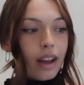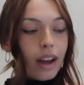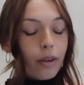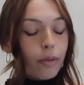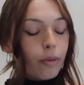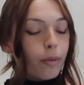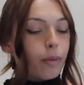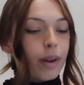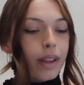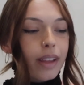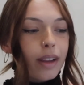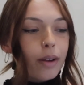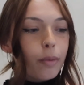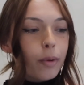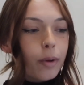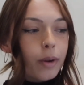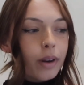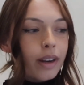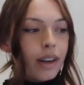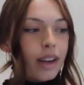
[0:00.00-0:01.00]
I really
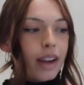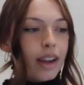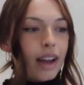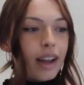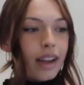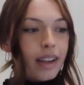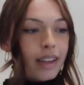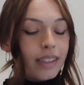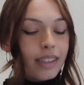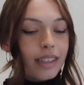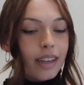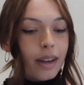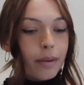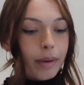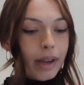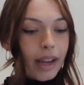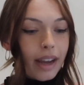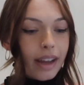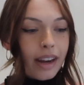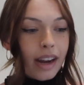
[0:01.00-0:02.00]
wanted it. I ended
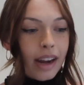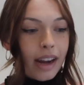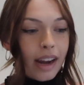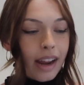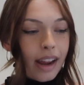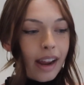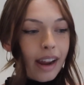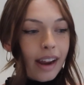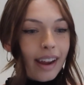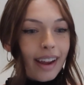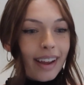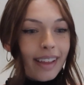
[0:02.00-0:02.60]
up getting it,